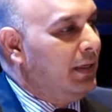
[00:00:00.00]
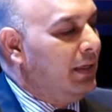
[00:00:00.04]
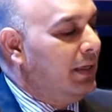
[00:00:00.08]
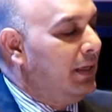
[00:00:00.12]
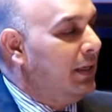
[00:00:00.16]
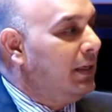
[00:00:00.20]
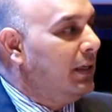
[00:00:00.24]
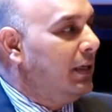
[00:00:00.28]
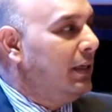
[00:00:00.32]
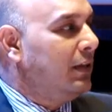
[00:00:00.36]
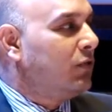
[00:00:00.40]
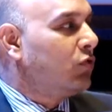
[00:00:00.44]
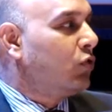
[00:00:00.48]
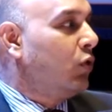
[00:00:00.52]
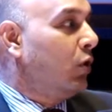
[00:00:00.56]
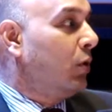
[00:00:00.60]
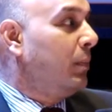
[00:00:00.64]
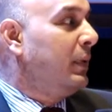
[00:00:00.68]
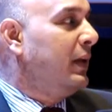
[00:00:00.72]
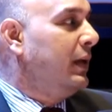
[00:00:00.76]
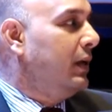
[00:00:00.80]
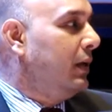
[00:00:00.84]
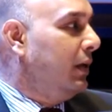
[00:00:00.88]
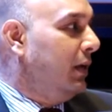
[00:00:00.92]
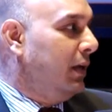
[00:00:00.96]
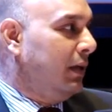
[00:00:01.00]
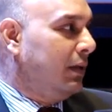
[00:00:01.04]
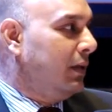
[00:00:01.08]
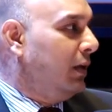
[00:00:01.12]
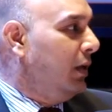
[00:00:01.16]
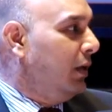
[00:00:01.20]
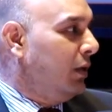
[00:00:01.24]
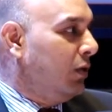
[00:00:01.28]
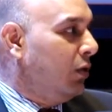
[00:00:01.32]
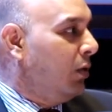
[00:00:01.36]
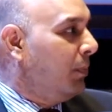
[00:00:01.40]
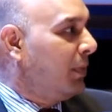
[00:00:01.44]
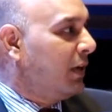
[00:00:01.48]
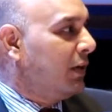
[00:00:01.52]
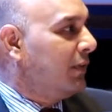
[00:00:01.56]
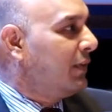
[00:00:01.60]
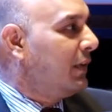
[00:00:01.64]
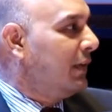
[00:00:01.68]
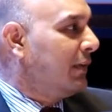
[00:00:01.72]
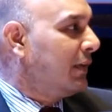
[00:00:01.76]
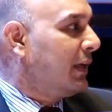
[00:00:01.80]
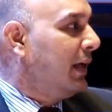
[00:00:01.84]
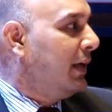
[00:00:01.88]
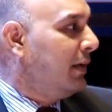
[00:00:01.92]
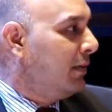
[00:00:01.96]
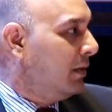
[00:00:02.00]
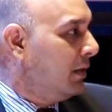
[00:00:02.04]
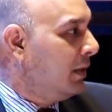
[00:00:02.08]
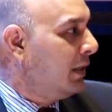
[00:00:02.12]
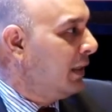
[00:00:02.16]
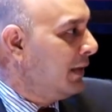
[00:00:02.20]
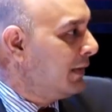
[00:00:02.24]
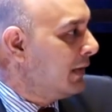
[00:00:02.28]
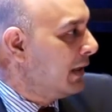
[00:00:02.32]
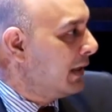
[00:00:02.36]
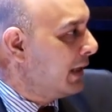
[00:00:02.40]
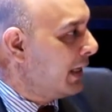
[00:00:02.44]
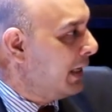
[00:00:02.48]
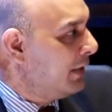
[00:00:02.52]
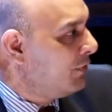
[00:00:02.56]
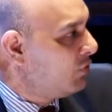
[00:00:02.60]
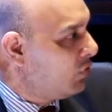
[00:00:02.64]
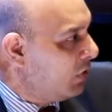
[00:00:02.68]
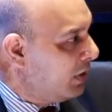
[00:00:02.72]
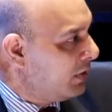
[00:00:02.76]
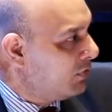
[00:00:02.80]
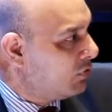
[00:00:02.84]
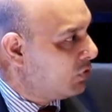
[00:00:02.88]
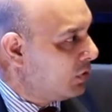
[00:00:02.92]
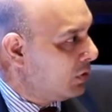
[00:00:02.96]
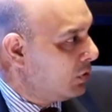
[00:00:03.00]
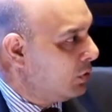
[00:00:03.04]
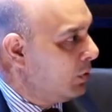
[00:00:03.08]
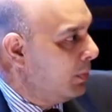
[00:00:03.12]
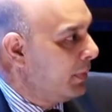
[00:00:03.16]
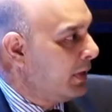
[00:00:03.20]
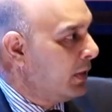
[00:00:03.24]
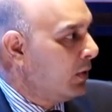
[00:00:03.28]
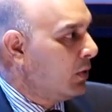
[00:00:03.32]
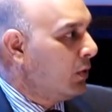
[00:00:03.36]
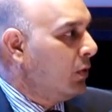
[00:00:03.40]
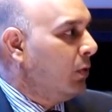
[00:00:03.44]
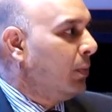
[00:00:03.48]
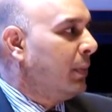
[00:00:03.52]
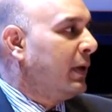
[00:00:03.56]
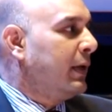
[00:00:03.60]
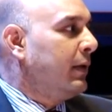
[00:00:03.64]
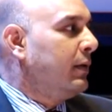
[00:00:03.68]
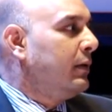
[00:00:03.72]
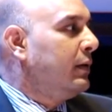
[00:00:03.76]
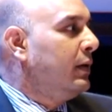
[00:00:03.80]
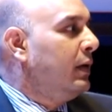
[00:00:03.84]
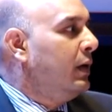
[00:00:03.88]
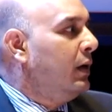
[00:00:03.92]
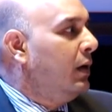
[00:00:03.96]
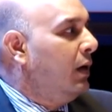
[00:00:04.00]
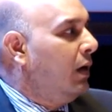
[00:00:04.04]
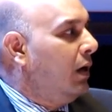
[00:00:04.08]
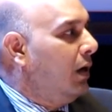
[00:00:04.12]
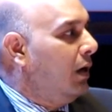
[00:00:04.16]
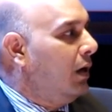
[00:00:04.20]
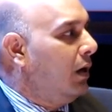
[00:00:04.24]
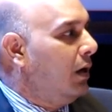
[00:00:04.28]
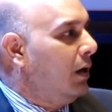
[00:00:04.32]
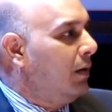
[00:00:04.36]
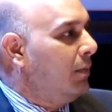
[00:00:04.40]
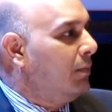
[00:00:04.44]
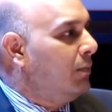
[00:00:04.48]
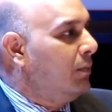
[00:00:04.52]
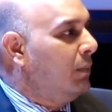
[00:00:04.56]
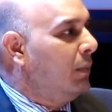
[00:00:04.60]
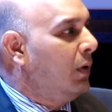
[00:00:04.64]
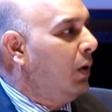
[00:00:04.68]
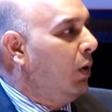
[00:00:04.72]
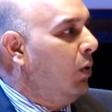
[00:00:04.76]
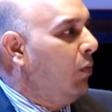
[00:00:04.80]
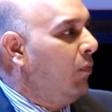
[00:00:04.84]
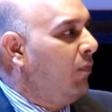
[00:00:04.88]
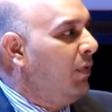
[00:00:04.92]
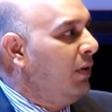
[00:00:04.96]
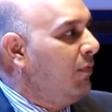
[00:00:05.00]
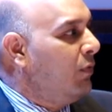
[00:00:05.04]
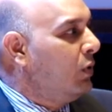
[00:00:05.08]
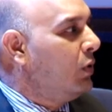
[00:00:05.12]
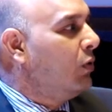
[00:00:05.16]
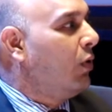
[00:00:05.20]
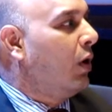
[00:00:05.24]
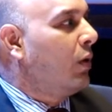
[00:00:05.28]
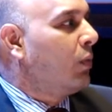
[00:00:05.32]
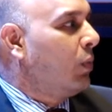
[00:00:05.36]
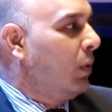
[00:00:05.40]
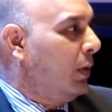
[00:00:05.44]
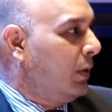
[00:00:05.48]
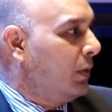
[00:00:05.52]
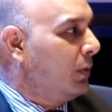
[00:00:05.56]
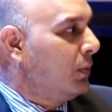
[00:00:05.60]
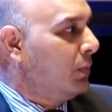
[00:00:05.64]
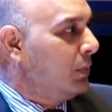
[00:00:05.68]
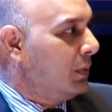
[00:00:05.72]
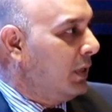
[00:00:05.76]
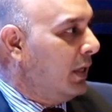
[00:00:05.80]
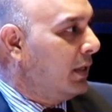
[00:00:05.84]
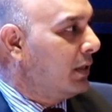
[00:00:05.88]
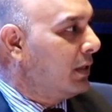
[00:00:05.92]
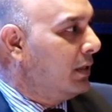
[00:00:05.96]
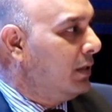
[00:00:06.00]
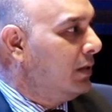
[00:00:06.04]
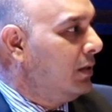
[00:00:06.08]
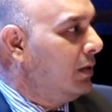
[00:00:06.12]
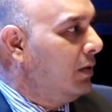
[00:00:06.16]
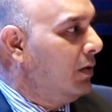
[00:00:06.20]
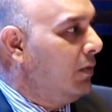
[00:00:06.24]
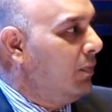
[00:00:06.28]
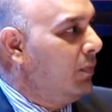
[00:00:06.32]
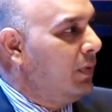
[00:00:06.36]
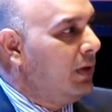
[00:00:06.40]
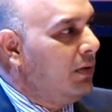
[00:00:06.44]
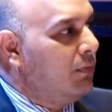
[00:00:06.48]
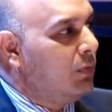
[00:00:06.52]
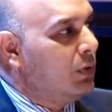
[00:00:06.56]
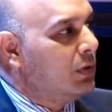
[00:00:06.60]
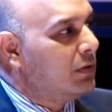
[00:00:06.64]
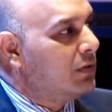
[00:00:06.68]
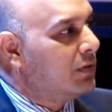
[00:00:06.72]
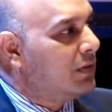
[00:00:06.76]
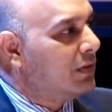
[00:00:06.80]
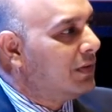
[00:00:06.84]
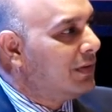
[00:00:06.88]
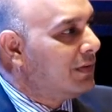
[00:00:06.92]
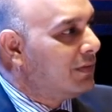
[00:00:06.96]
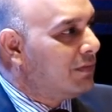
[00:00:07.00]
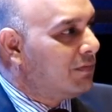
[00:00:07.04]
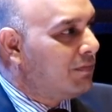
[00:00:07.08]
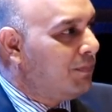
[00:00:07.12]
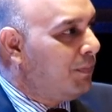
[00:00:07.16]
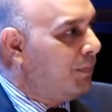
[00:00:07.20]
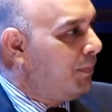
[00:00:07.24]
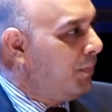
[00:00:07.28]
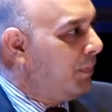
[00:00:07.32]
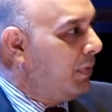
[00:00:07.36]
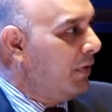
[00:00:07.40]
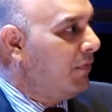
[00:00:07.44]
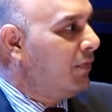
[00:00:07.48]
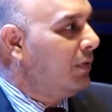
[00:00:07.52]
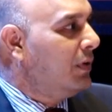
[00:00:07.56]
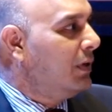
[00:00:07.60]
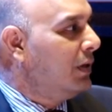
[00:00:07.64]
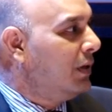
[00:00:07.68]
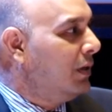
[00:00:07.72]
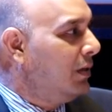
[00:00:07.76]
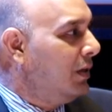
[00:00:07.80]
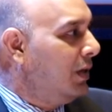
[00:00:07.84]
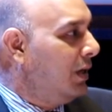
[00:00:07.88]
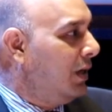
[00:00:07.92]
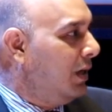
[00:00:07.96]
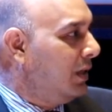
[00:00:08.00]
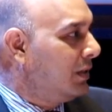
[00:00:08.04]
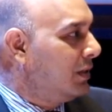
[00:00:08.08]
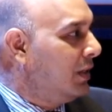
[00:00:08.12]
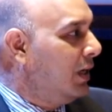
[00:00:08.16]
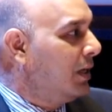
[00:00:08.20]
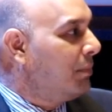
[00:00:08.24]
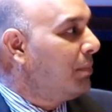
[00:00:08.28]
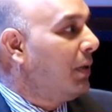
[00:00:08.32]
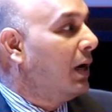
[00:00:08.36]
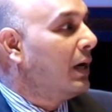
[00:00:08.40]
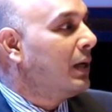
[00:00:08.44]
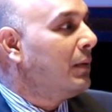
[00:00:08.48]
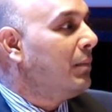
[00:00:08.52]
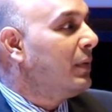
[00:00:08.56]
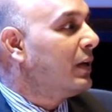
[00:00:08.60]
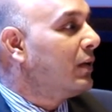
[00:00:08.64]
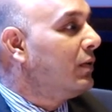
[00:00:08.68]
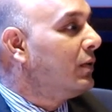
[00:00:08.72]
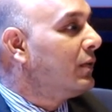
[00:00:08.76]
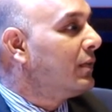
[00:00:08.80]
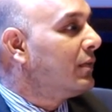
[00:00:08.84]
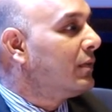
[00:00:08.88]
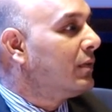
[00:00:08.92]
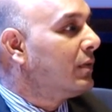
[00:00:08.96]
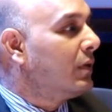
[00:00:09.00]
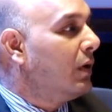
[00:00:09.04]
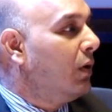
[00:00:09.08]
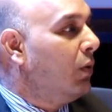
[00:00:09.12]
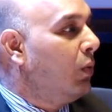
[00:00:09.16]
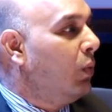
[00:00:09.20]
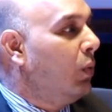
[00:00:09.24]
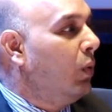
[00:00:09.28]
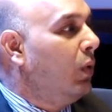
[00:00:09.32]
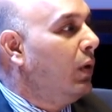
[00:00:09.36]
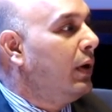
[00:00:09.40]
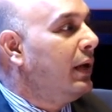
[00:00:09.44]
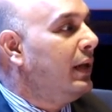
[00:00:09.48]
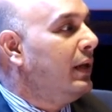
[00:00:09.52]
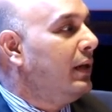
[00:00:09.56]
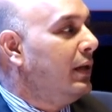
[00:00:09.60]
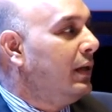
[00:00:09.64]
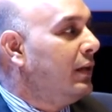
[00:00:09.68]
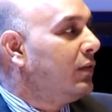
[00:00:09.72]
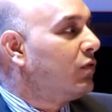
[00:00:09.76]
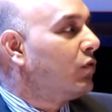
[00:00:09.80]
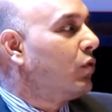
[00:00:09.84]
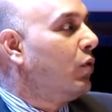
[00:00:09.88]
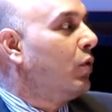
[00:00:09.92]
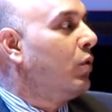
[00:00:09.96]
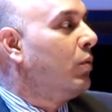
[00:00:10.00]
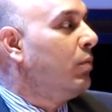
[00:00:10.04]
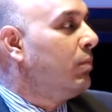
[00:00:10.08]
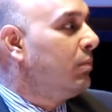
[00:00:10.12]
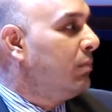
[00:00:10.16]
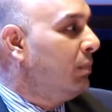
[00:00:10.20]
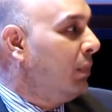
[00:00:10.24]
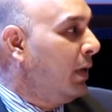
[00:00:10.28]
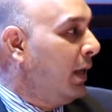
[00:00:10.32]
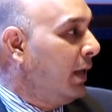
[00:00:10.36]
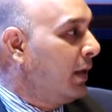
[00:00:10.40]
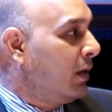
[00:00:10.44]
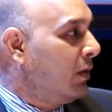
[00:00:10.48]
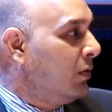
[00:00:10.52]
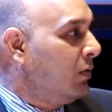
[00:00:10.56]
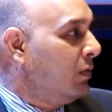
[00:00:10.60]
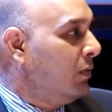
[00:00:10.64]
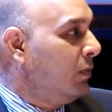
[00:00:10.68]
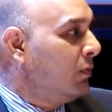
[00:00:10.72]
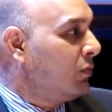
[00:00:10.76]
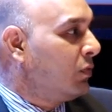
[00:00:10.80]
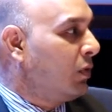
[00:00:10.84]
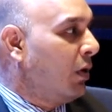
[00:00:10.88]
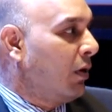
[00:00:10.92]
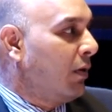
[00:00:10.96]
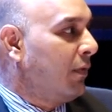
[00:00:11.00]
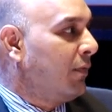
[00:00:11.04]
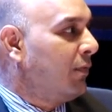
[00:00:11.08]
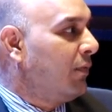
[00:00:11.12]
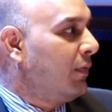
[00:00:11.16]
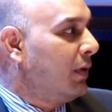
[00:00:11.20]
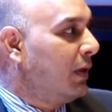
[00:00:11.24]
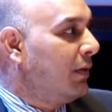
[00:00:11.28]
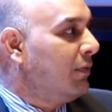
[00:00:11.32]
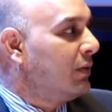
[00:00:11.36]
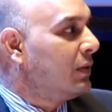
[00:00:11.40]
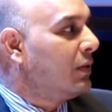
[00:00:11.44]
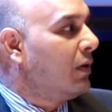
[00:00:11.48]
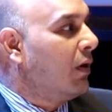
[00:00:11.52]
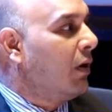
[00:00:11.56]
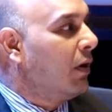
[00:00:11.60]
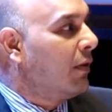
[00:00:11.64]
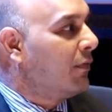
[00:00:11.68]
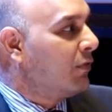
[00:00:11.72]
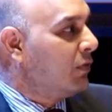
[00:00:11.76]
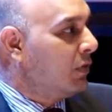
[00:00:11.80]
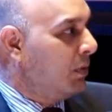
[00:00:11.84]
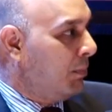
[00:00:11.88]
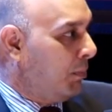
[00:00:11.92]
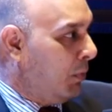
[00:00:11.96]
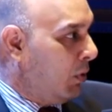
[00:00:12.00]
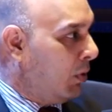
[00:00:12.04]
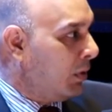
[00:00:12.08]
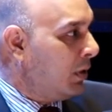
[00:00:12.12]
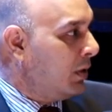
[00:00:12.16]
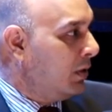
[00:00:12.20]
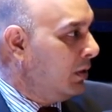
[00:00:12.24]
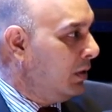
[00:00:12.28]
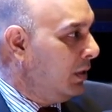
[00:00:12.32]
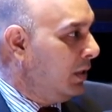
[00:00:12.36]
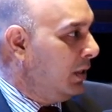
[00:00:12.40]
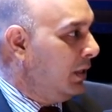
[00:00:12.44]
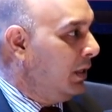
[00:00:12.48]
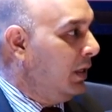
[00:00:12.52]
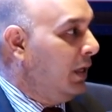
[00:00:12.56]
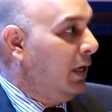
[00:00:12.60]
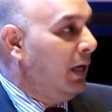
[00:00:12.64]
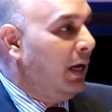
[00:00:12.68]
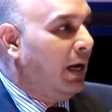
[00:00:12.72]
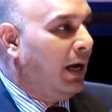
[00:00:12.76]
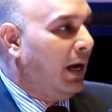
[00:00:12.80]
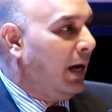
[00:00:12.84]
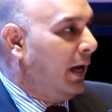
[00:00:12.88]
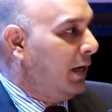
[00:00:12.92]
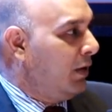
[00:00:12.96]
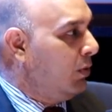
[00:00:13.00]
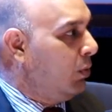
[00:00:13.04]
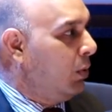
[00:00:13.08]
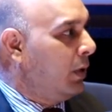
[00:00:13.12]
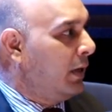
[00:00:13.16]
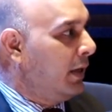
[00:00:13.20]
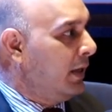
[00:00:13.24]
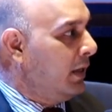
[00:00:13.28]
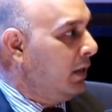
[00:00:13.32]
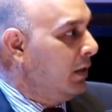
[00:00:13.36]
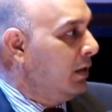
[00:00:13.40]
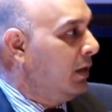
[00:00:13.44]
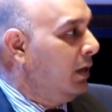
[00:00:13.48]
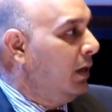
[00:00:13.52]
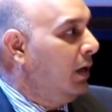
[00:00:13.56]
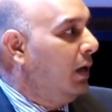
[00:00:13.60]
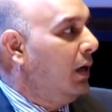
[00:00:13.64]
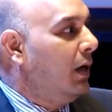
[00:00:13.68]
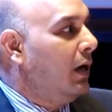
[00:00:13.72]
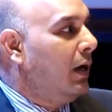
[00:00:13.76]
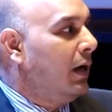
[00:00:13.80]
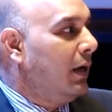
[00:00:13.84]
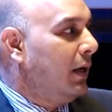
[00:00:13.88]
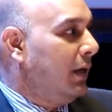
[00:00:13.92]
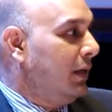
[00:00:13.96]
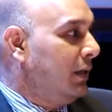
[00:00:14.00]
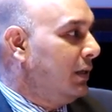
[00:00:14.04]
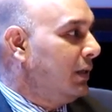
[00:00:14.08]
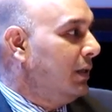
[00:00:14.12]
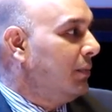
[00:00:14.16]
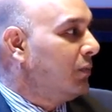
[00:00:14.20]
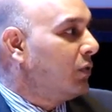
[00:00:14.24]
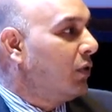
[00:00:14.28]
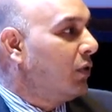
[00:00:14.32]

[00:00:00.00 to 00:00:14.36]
It's going to be, because this thing can change domain to domain. We would not want to do that. We would prefer a third party, because it's going to, sort of give us a lot of support, hand holding in terms